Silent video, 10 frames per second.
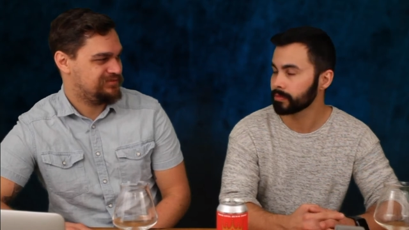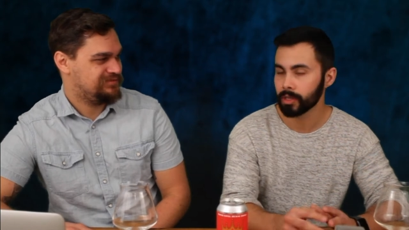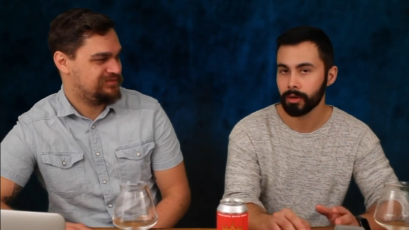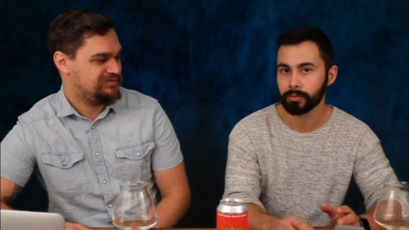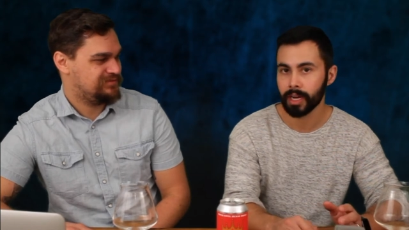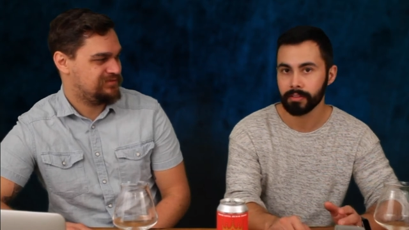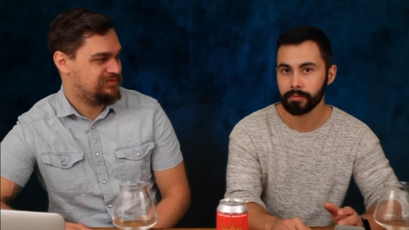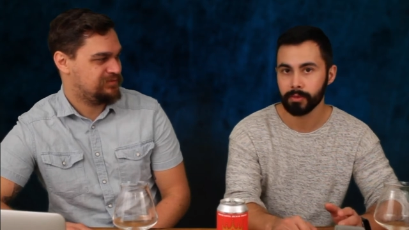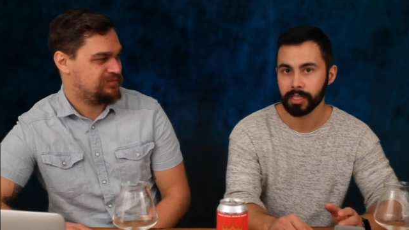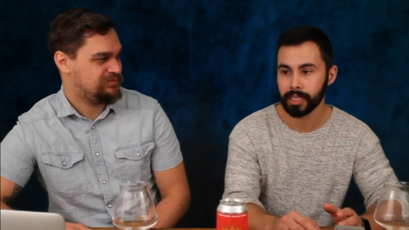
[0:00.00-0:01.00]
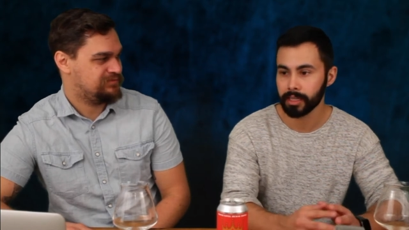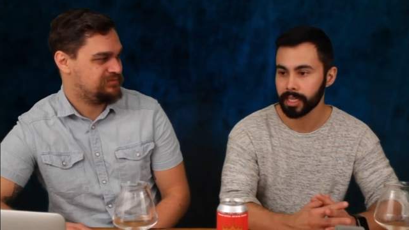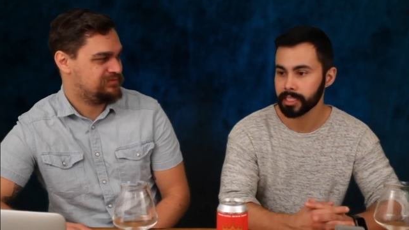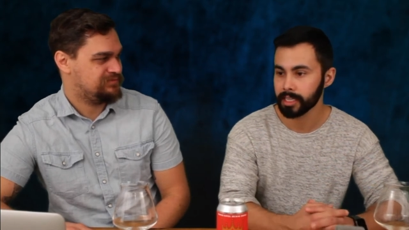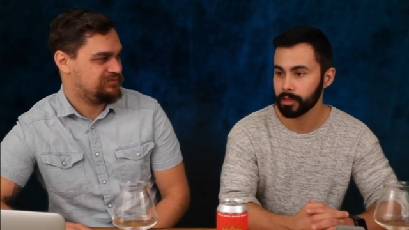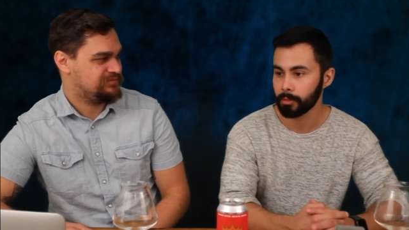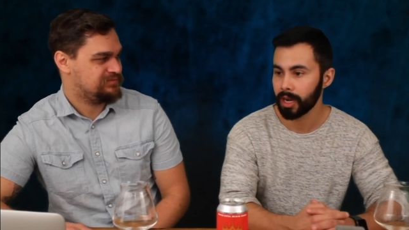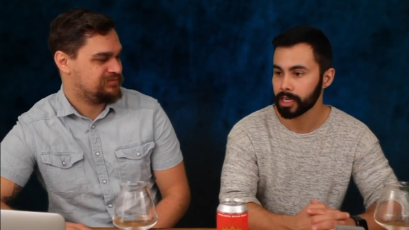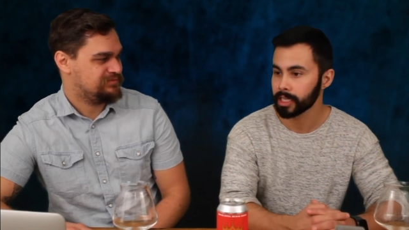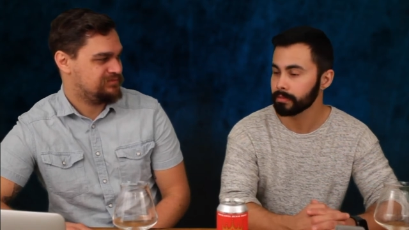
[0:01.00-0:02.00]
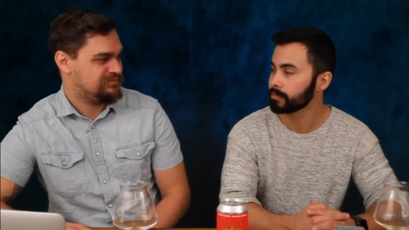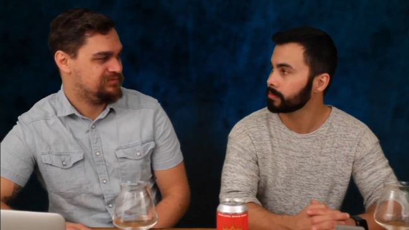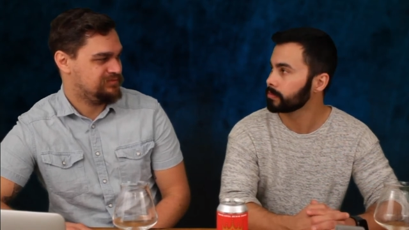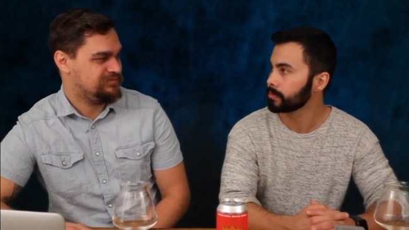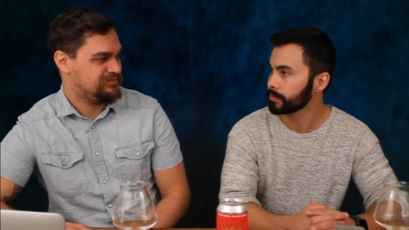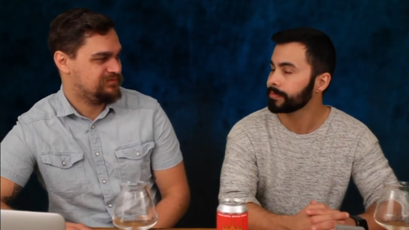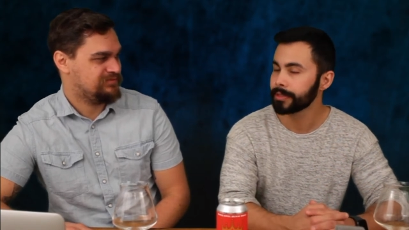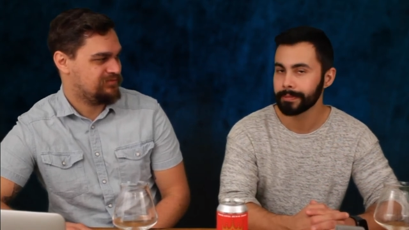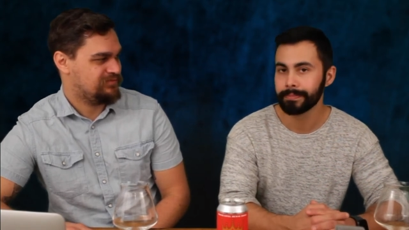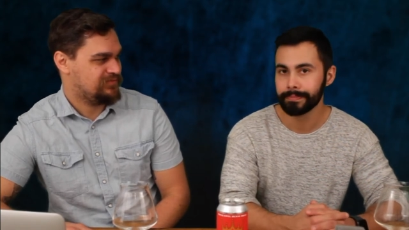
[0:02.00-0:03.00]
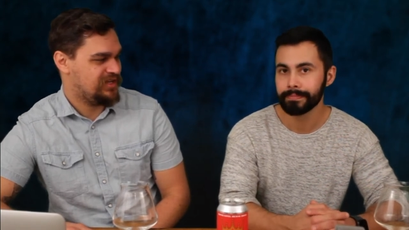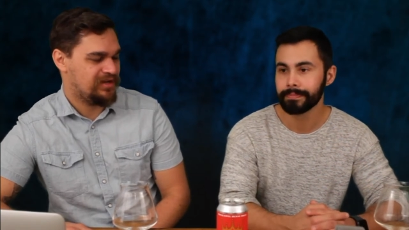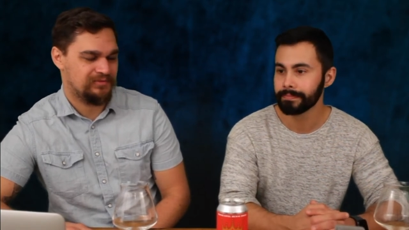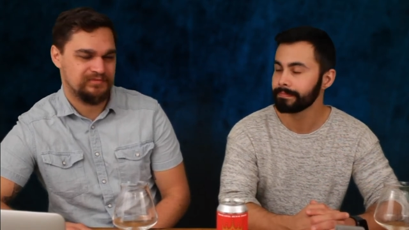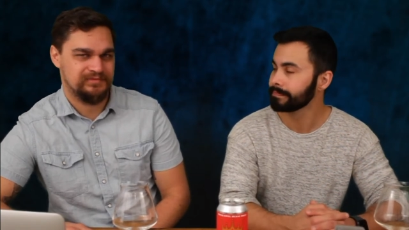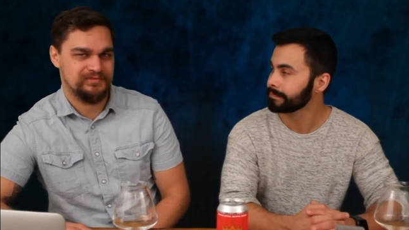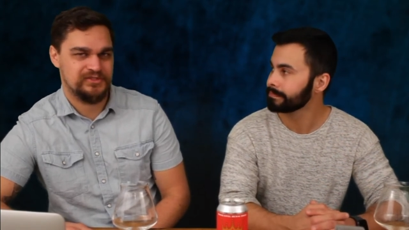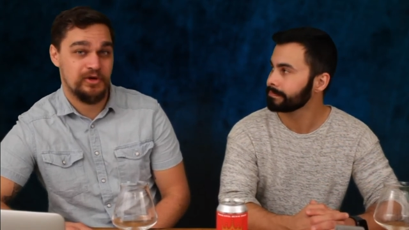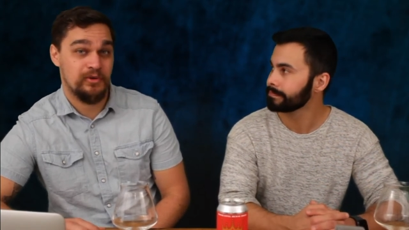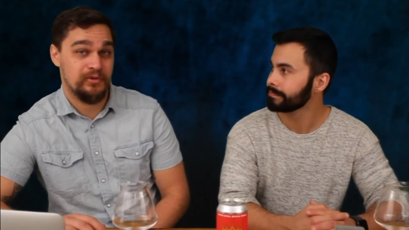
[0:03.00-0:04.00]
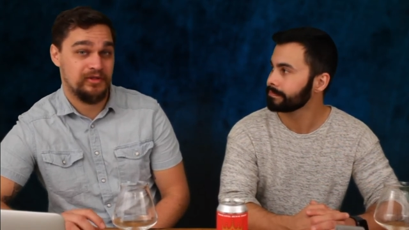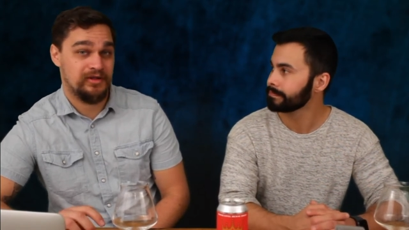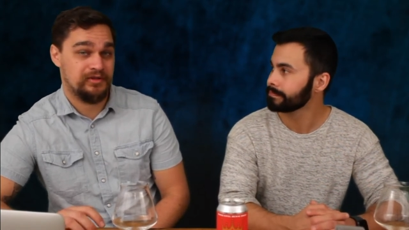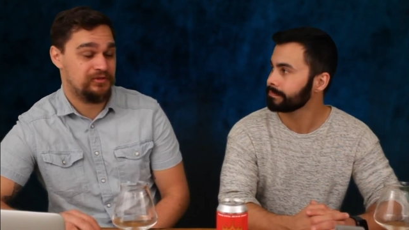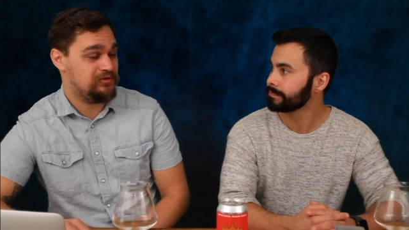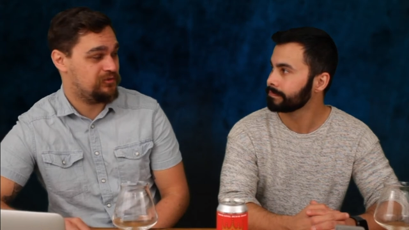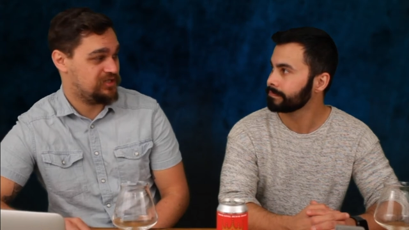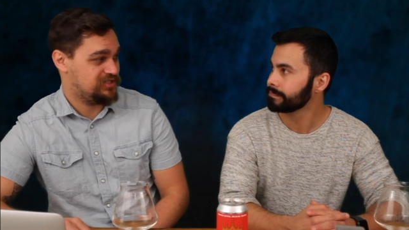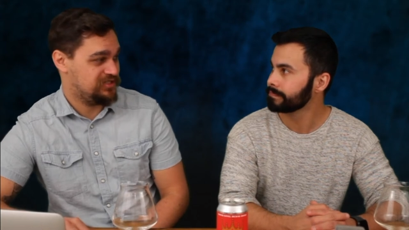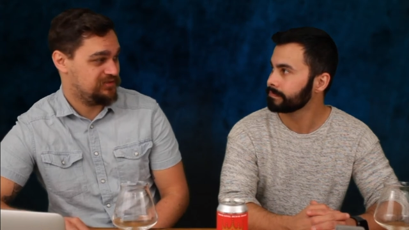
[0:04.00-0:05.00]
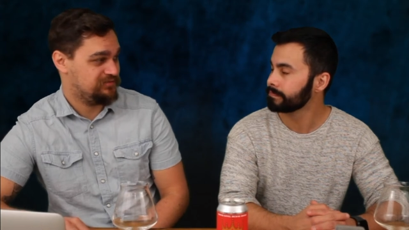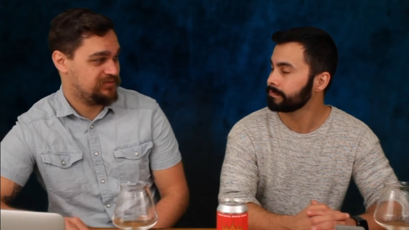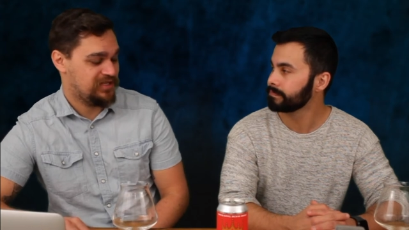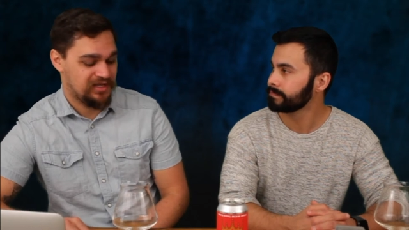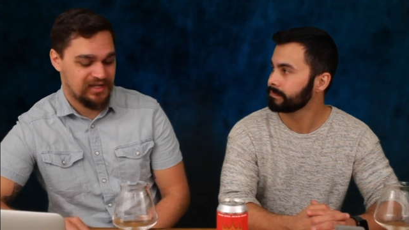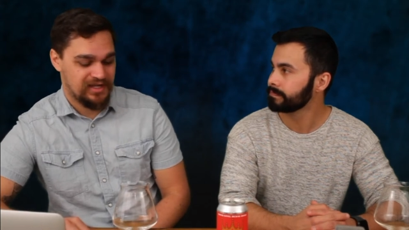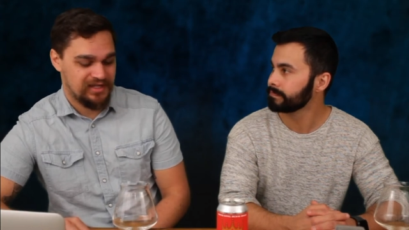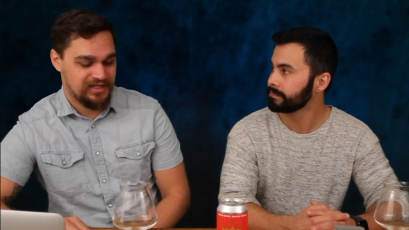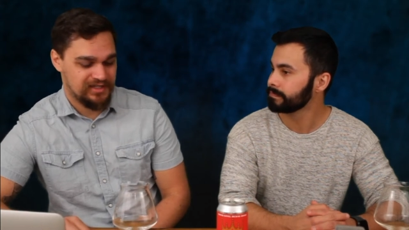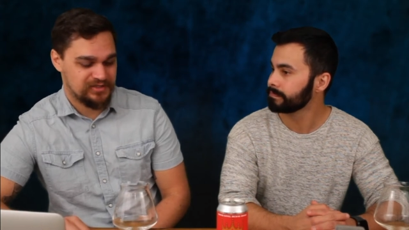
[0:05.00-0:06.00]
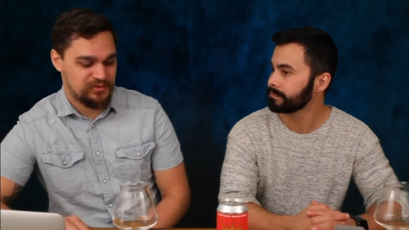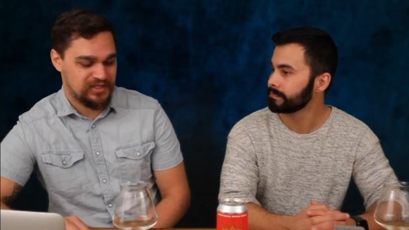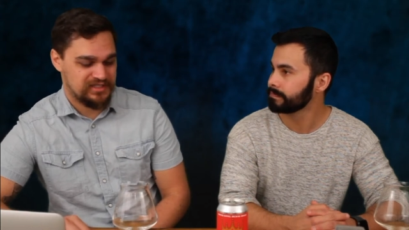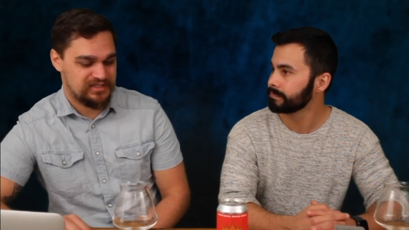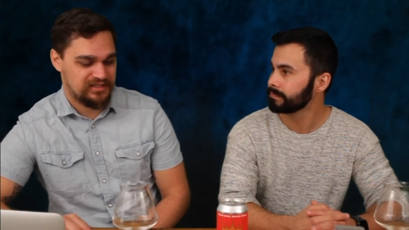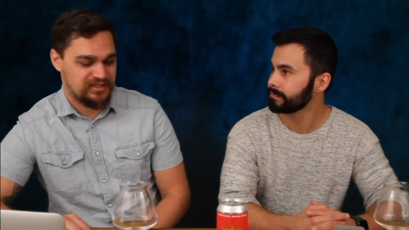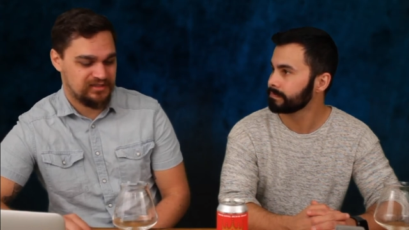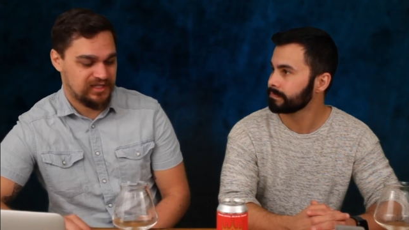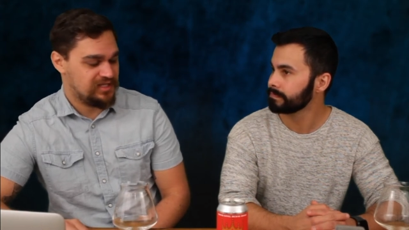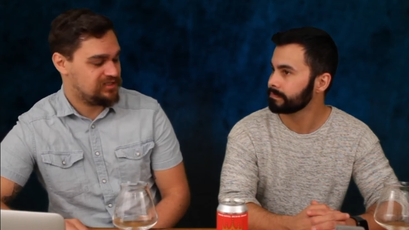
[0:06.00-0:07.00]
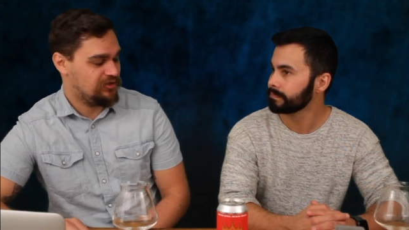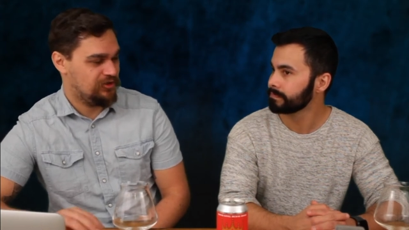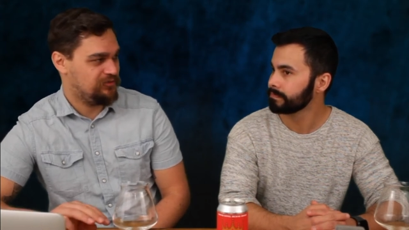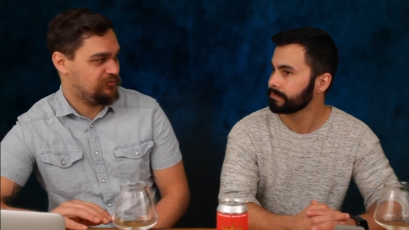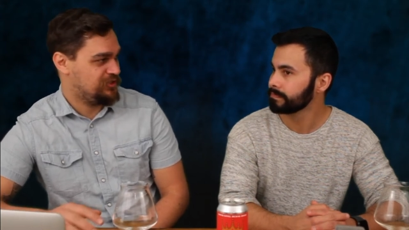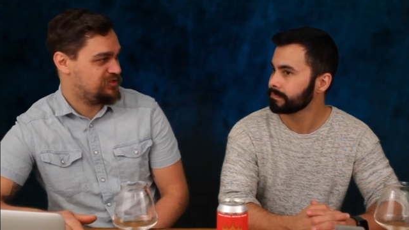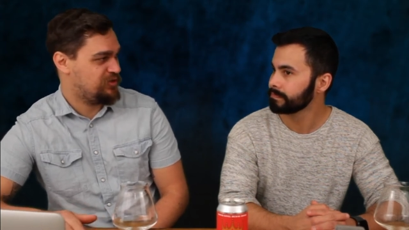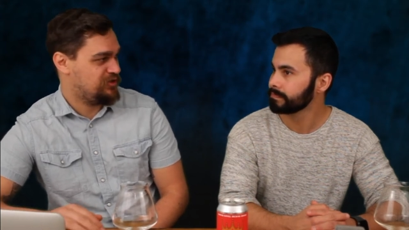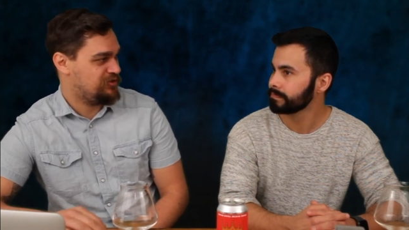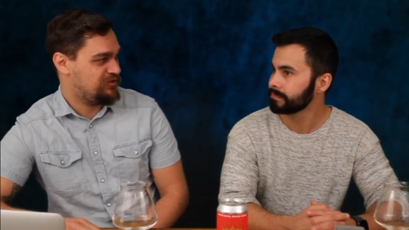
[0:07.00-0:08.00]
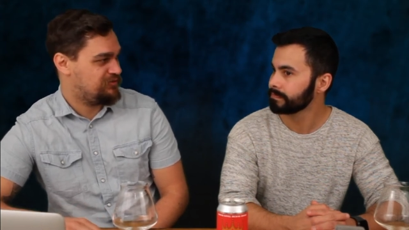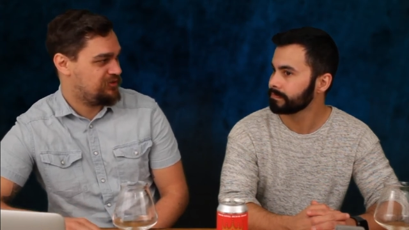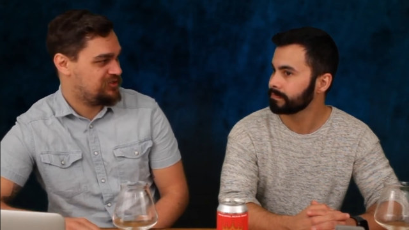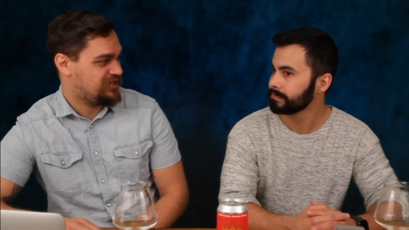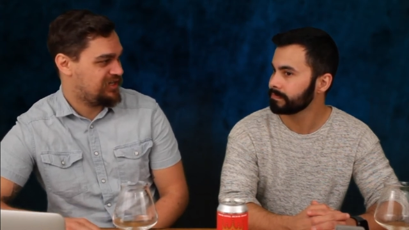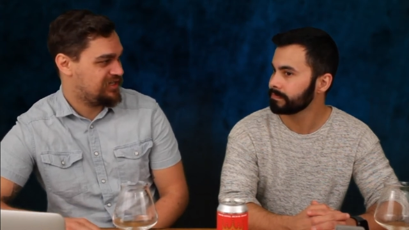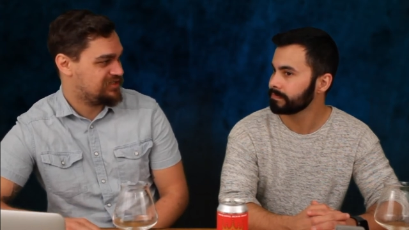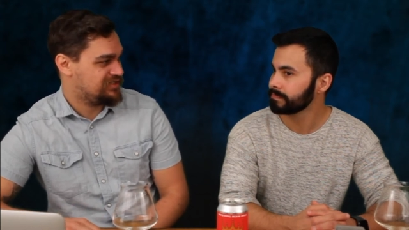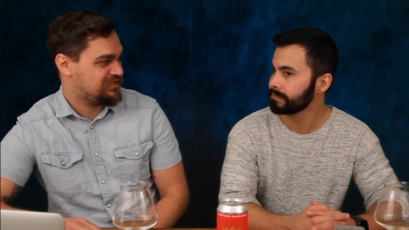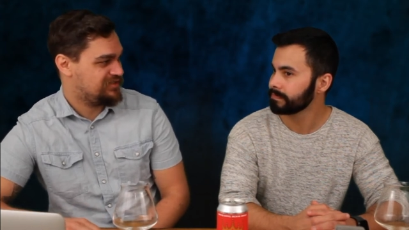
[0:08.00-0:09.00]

Speaker 1: they're all kind of within that like I said a little pocket. Mm-hmm. So
Speaker 2: yeah. So the third question mm. is, what is the last or what is beer you're looking forward to trying next?